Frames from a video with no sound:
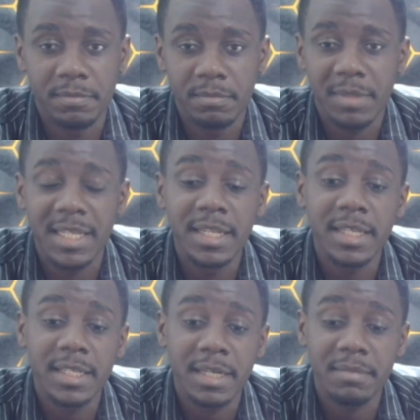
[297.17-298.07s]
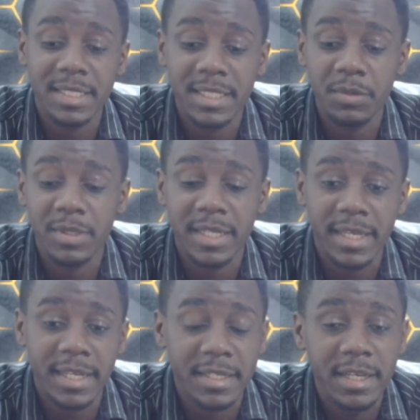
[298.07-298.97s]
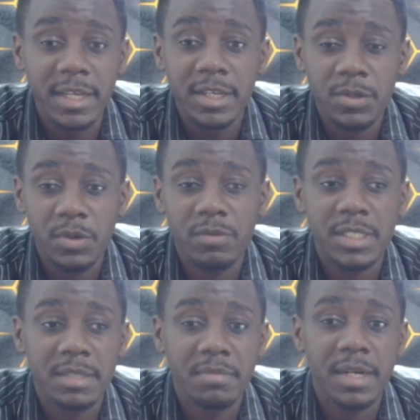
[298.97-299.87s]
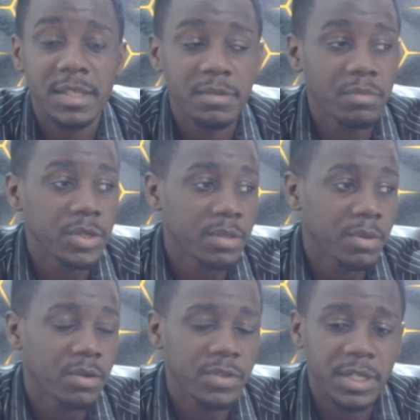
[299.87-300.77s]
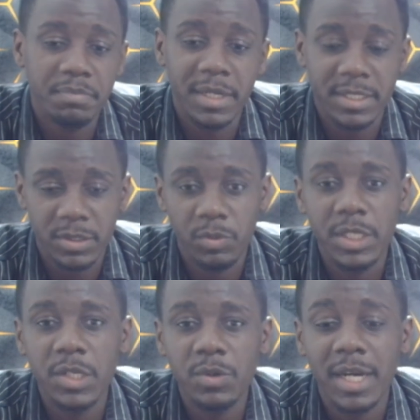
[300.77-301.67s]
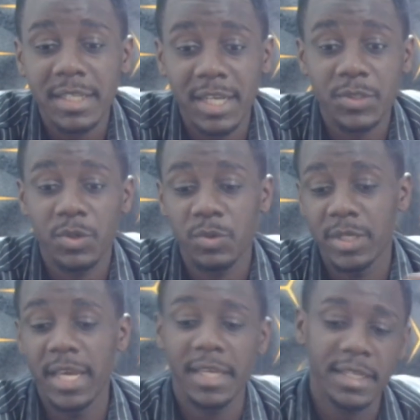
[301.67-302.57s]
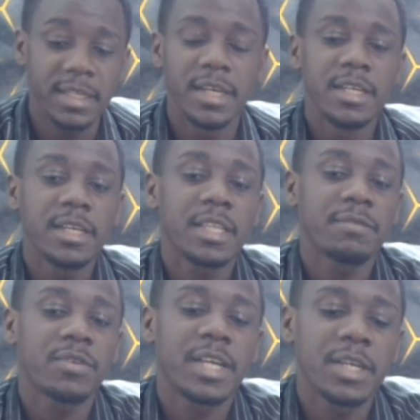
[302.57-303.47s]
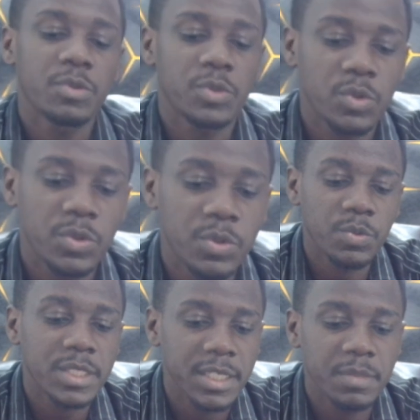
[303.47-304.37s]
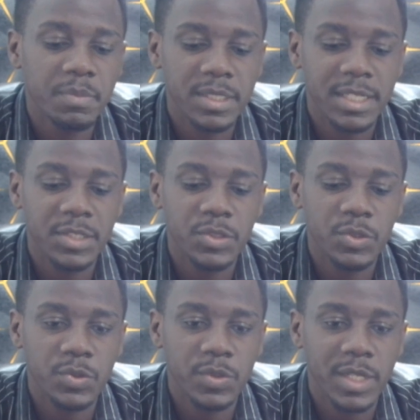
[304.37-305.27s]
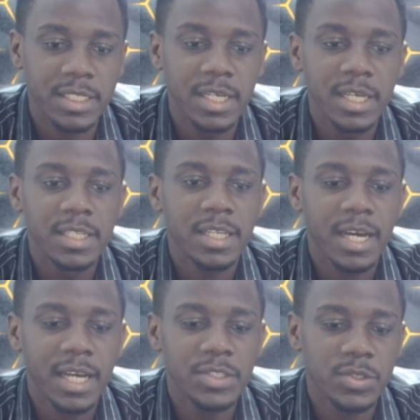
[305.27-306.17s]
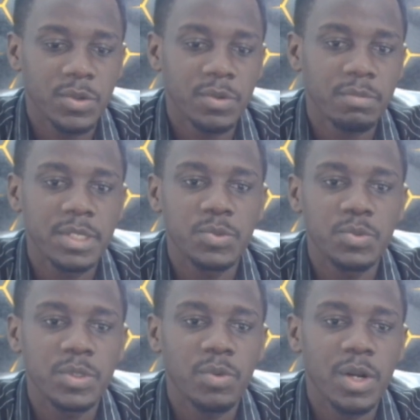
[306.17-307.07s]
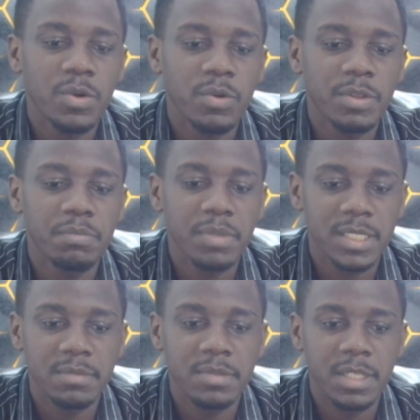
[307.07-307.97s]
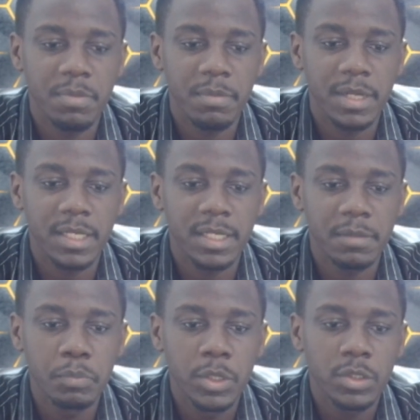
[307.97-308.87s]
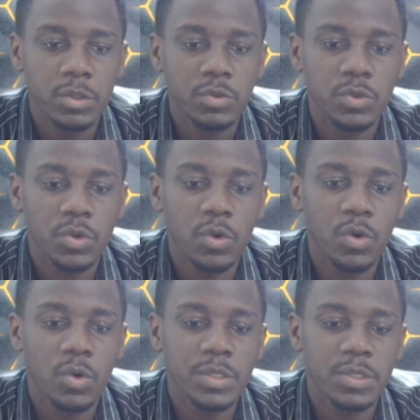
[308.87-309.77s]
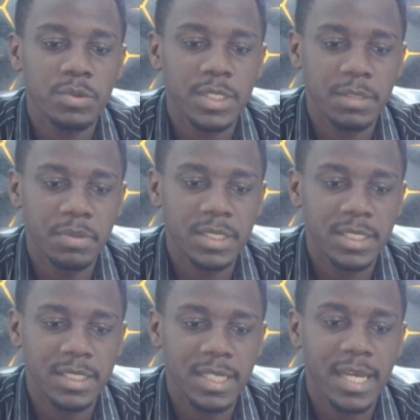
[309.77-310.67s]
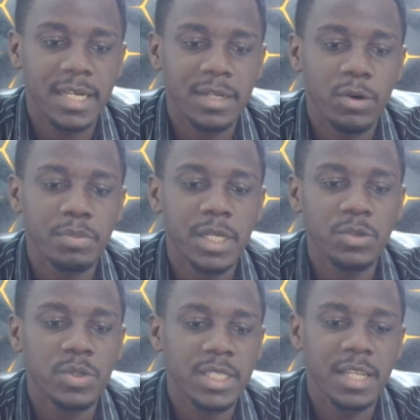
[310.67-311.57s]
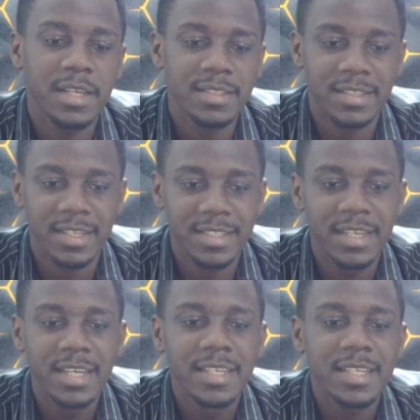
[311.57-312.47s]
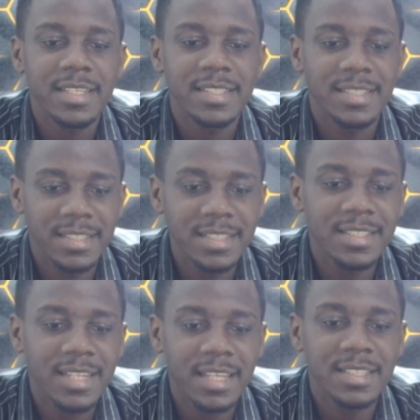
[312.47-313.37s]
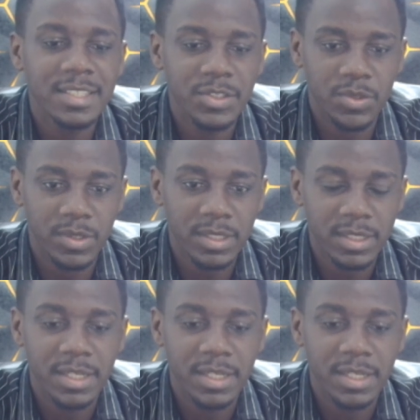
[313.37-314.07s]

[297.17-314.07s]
Martinelli, and Martinelli went ahead to obviously bury that ball in the back of the net. But when you look at Arsenal today, they've gone ahead to score a set piece, and it shows you that Arsenal is really one of the best teams in the Premier League to score goals through set pieces. And Opta Joe is telling us that since last season,